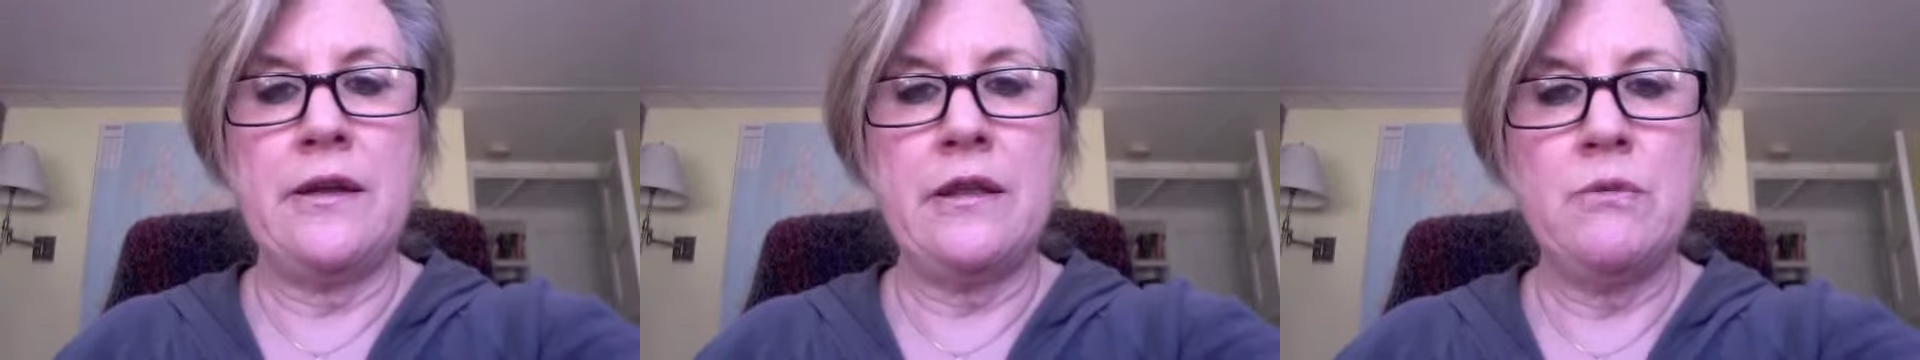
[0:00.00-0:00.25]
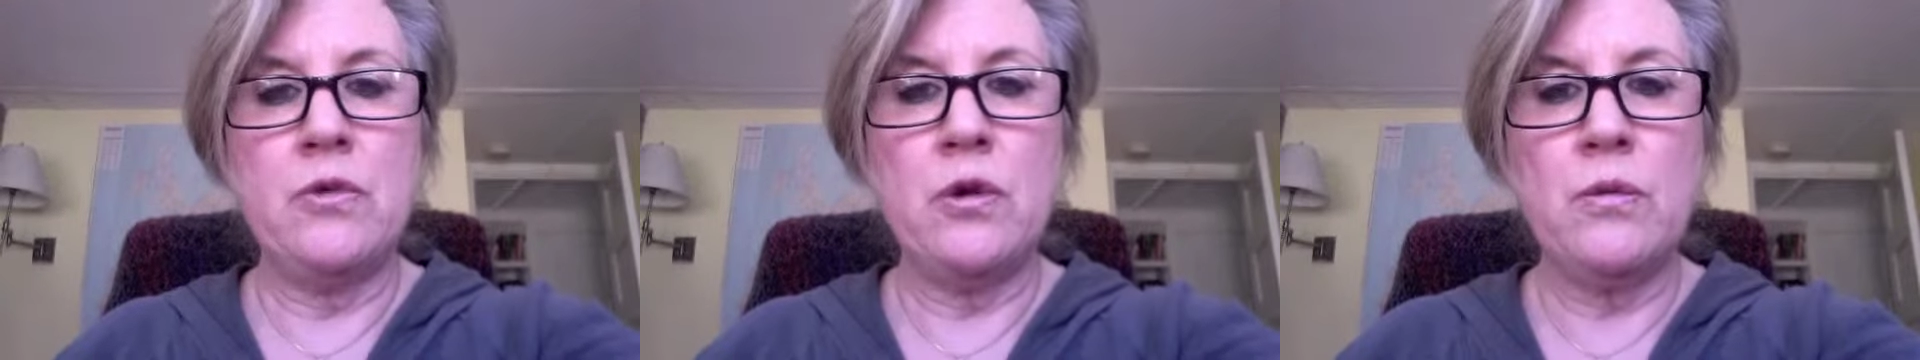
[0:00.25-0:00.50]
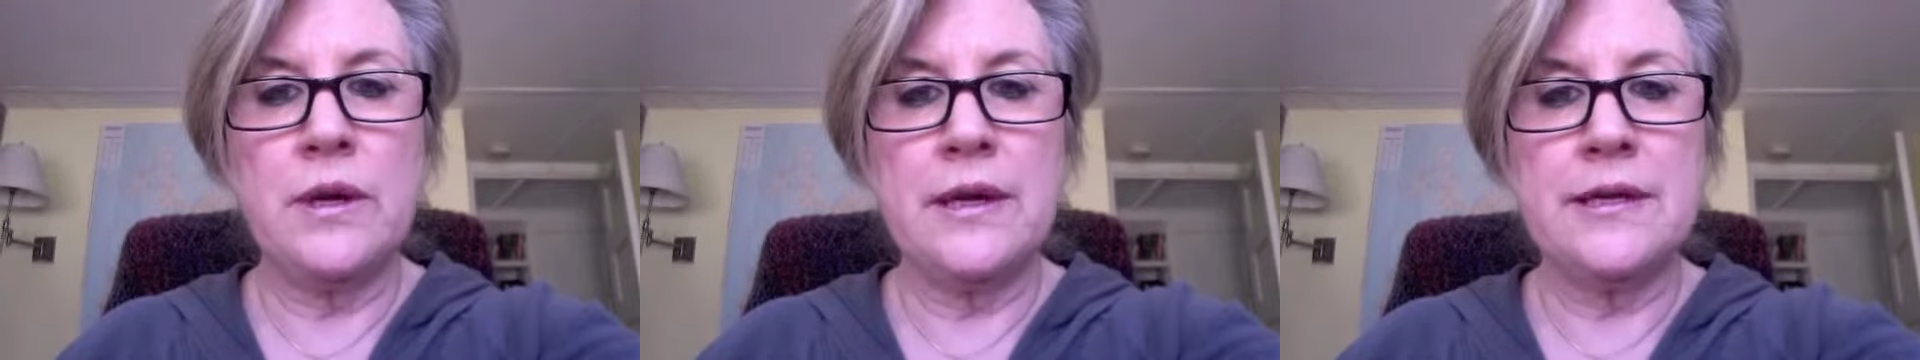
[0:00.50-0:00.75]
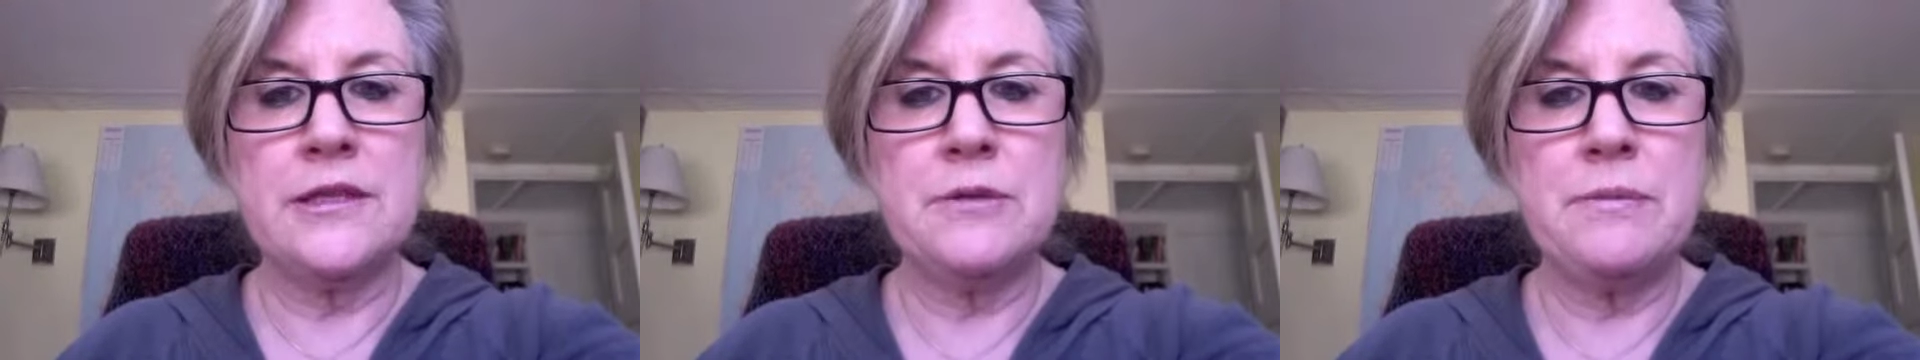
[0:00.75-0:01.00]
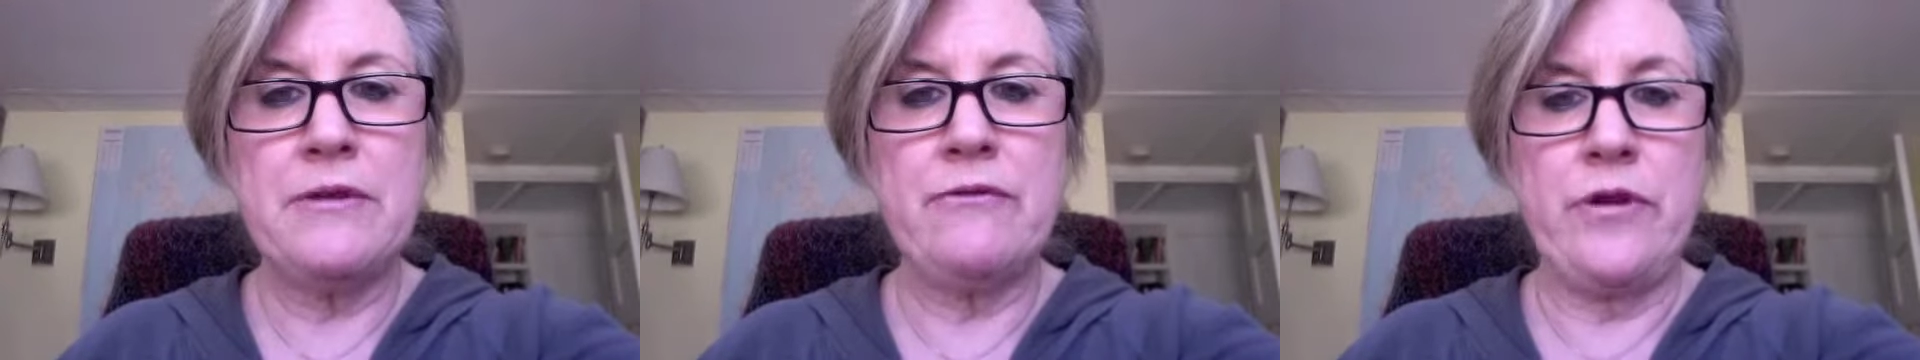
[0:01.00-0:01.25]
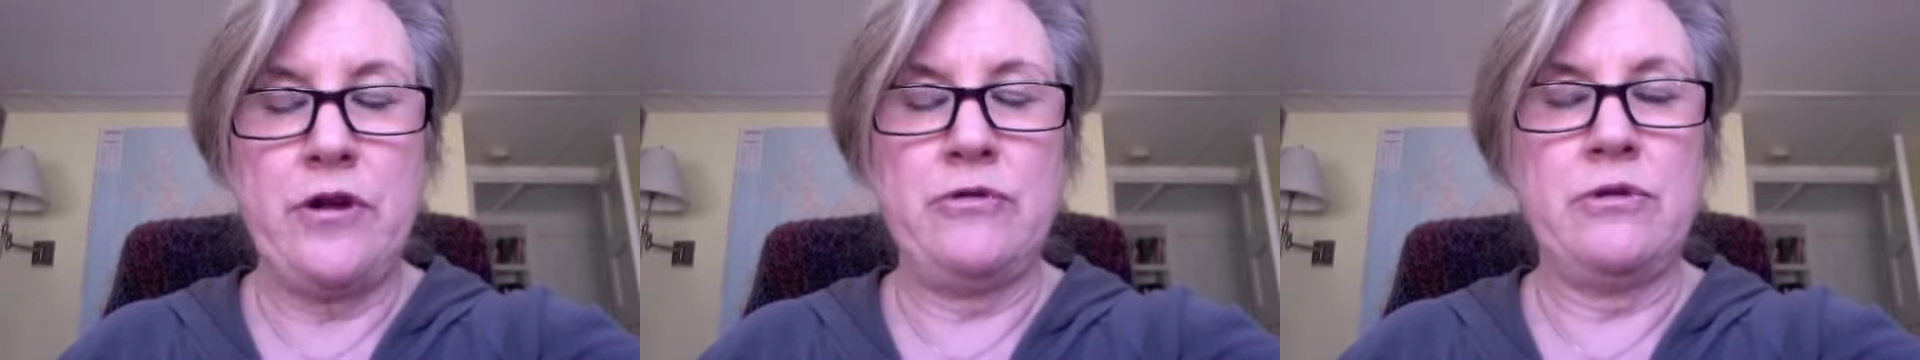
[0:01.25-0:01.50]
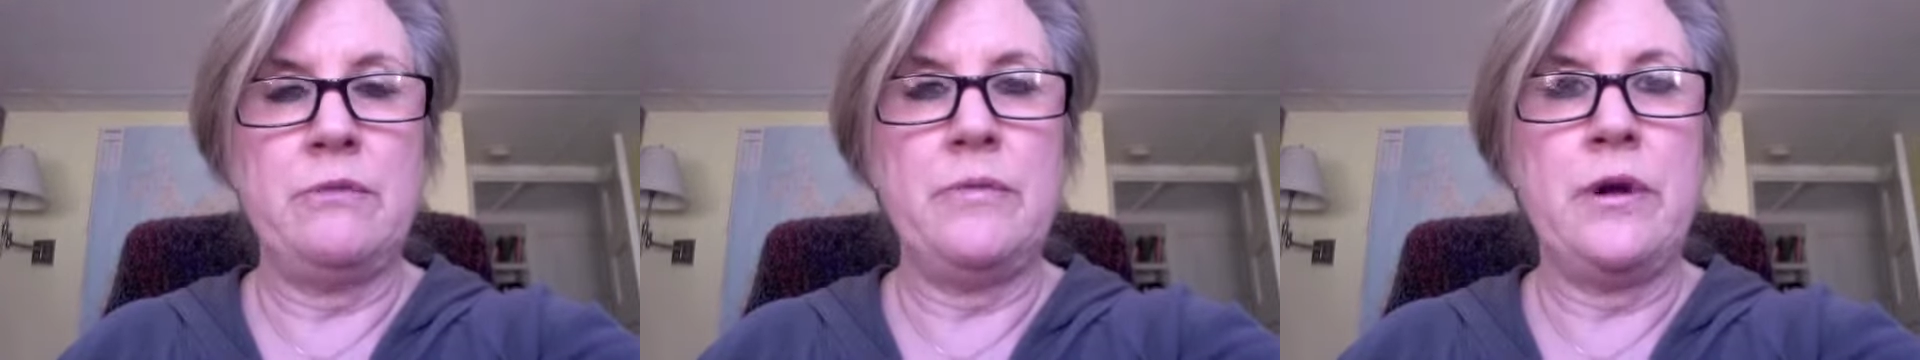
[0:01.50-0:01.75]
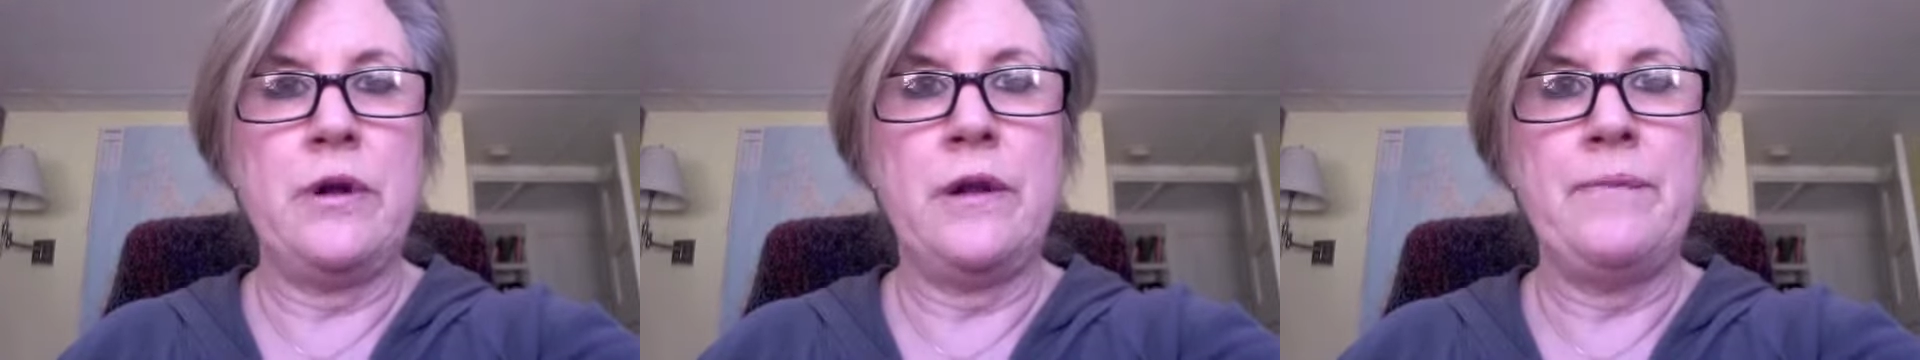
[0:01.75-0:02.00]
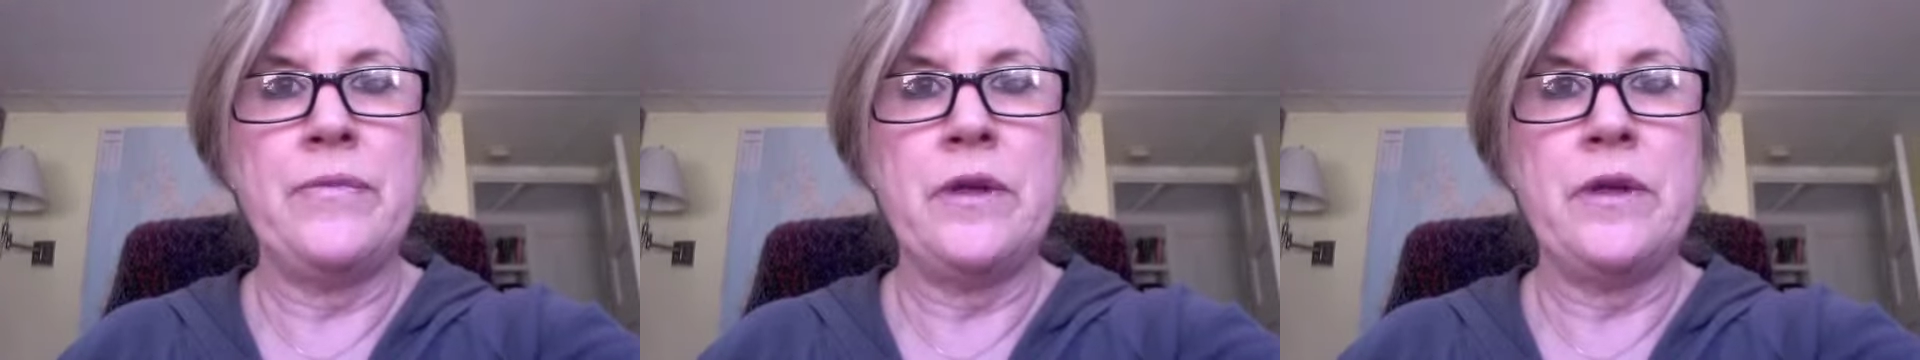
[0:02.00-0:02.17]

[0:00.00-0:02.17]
and the more willing to be vulnerable,